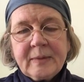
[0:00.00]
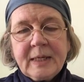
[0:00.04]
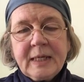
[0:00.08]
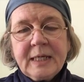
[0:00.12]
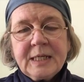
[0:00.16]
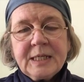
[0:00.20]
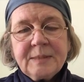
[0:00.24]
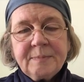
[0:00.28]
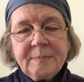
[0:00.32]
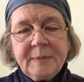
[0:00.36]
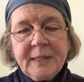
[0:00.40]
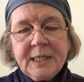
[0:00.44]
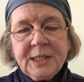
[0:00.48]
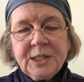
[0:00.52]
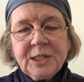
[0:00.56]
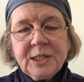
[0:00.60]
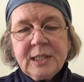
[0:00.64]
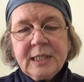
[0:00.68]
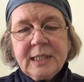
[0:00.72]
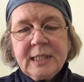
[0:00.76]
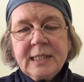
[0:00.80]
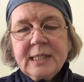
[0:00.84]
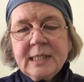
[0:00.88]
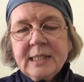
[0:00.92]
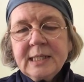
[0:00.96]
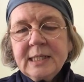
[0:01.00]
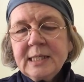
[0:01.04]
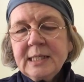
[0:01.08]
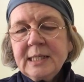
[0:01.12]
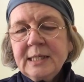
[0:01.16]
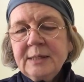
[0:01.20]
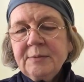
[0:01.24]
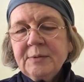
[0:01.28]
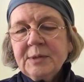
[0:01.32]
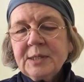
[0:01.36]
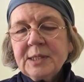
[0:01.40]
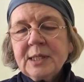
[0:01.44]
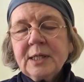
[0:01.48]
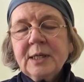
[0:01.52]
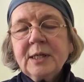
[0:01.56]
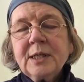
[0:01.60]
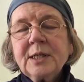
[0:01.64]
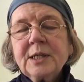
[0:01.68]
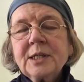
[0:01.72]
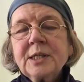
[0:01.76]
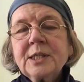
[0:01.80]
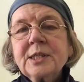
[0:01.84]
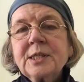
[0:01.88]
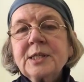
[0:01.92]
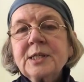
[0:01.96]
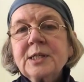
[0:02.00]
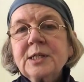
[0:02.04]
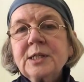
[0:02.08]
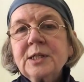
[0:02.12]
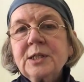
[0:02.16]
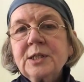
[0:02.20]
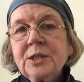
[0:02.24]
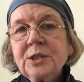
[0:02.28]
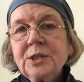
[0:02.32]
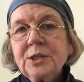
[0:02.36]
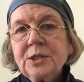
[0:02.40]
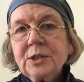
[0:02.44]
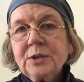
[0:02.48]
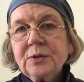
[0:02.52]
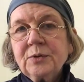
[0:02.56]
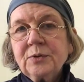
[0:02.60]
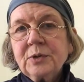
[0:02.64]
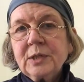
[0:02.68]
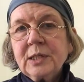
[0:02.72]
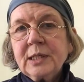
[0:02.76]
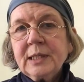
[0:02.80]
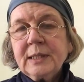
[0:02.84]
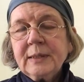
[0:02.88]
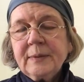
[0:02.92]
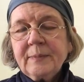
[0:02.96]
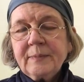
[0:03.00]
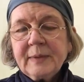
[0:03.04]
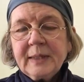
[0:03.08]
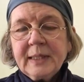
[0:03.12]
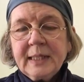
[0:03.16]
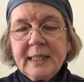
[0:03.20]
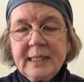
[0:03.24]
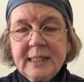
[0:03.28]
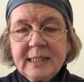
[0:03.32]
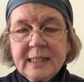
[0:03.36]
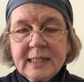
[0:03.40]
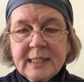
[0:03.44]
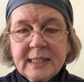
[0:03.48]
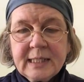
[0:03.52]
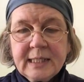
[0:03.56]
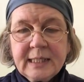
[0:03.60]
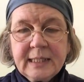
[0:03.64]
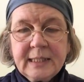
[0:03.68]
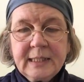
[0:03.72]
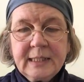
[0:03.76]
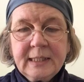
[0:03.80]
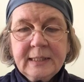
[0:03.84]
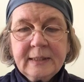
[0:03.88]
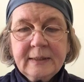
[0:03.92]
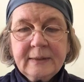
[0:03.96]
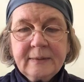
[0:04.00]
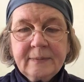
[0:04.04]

especially since he was asked to shoulder, instead,